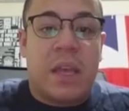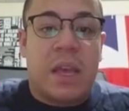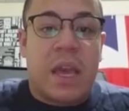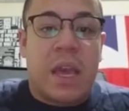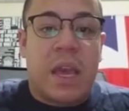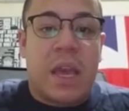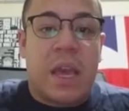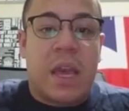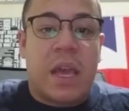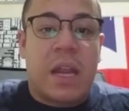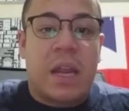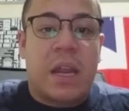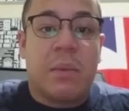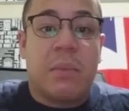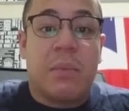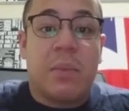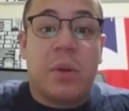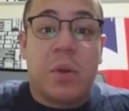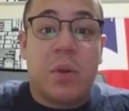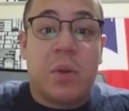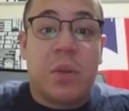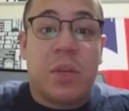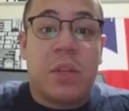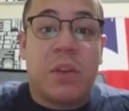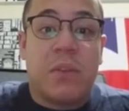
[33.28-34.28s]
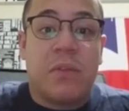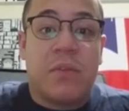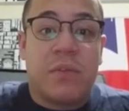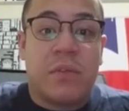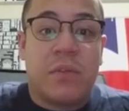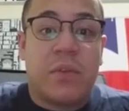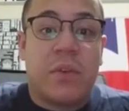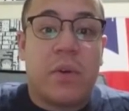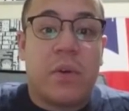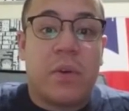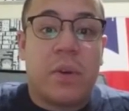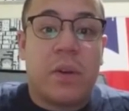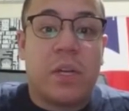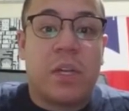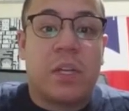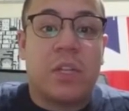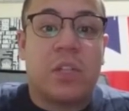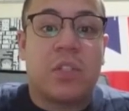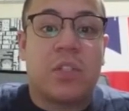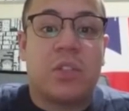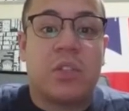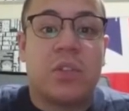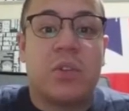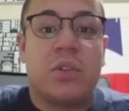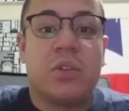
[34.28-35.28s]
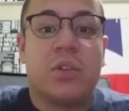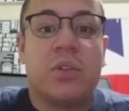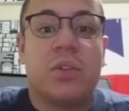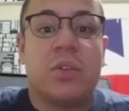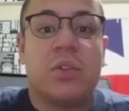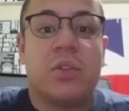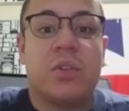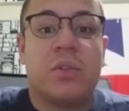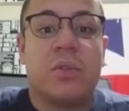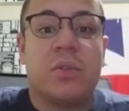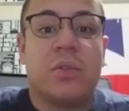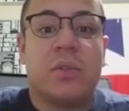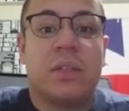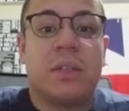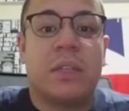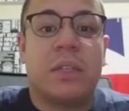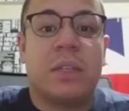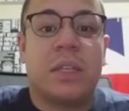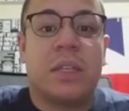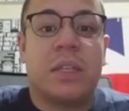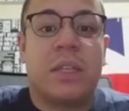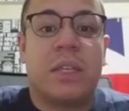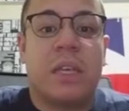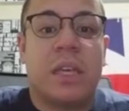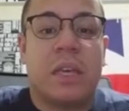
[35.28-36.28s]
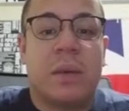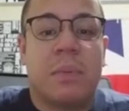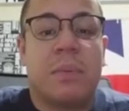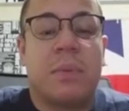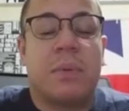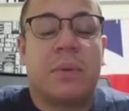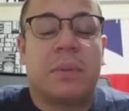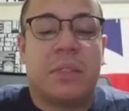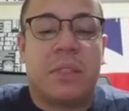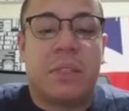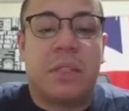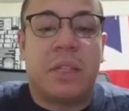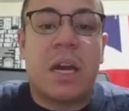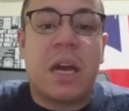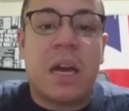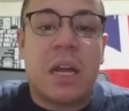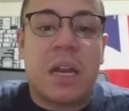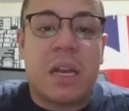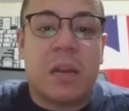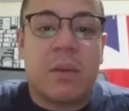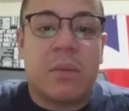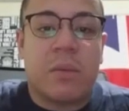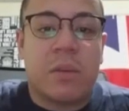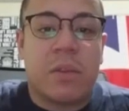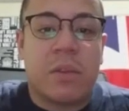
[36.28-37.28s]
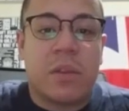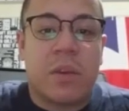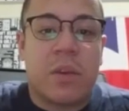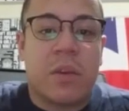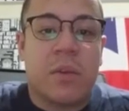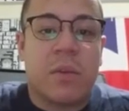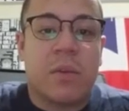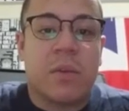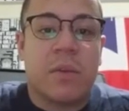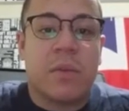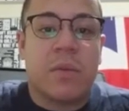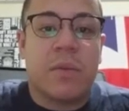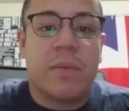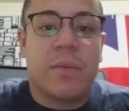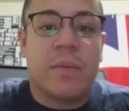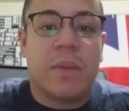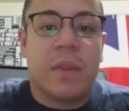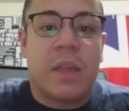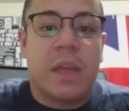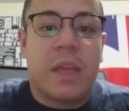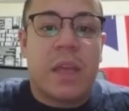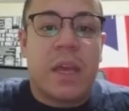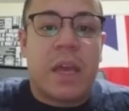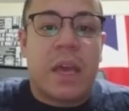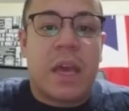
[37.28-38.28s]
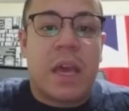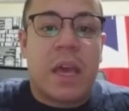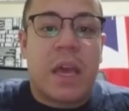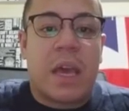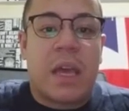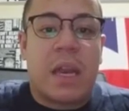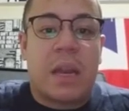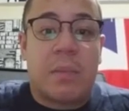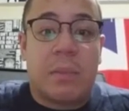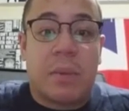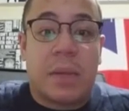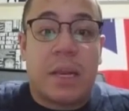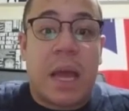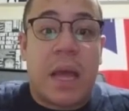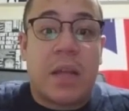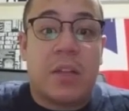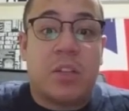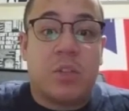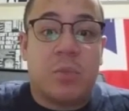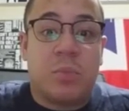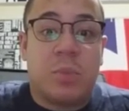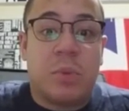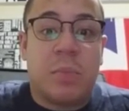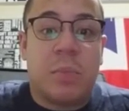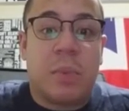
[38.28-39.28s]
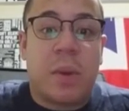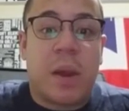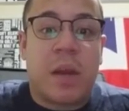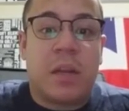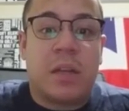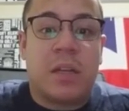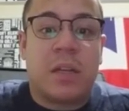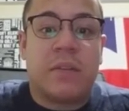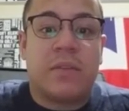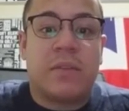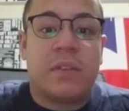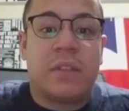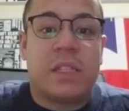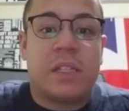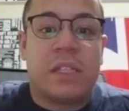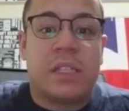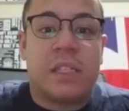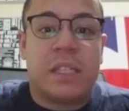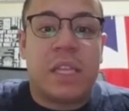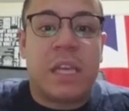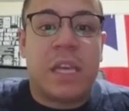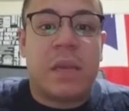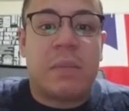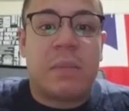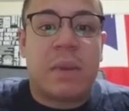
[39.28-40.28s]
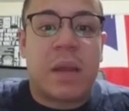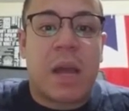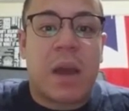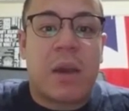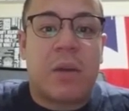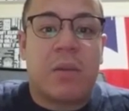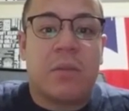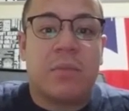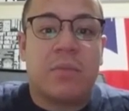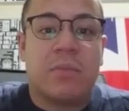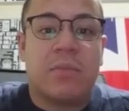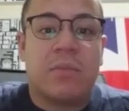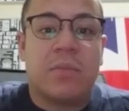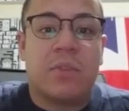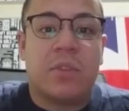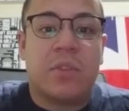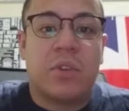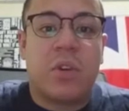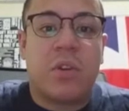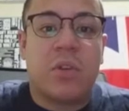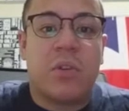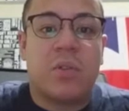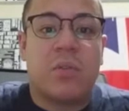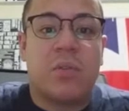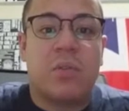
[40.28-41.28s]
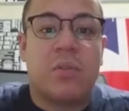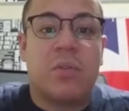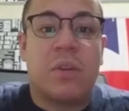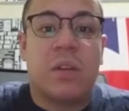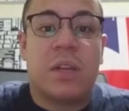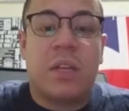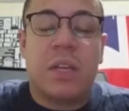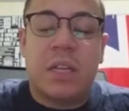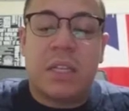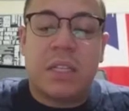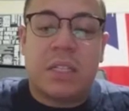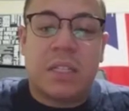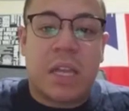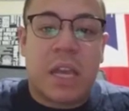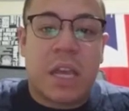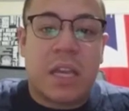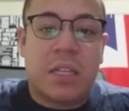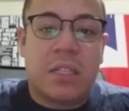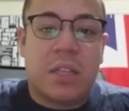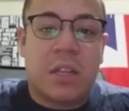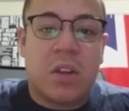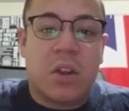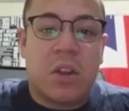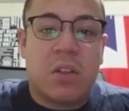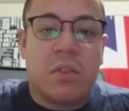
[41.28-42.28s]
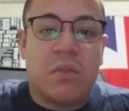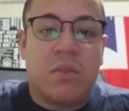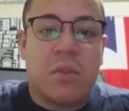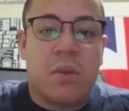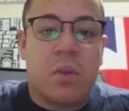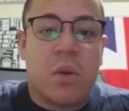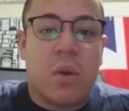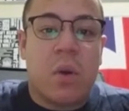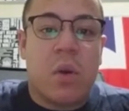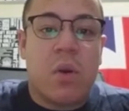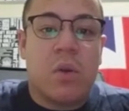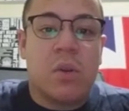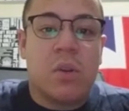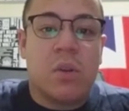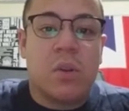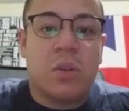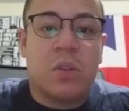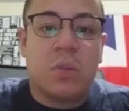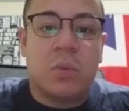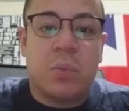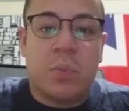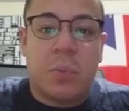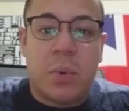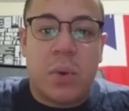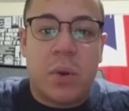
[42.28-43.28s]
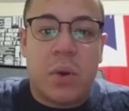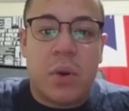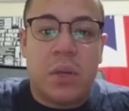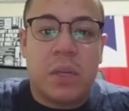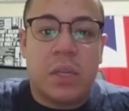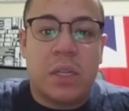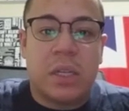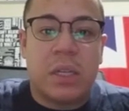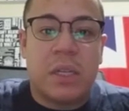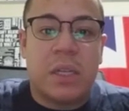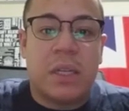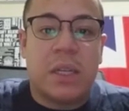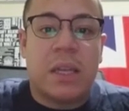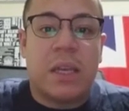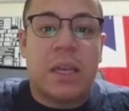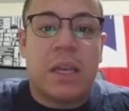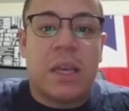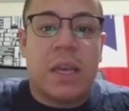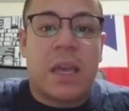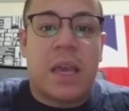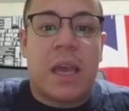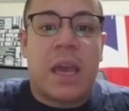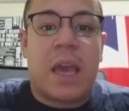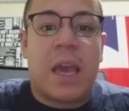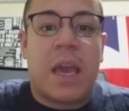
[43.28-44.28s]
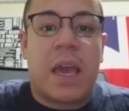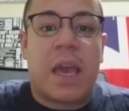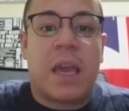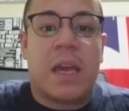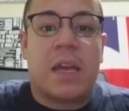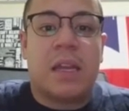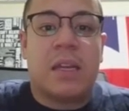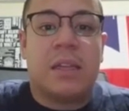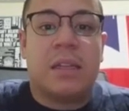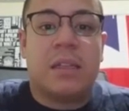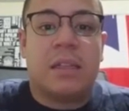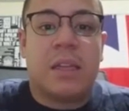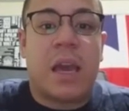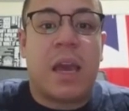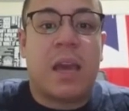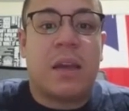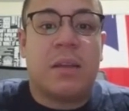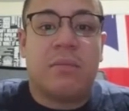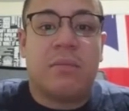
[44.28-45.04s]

and I'm looking forward to keep studying with you. And I'm glad to be part of this team now. So thanks a lot for all your support. And yeah,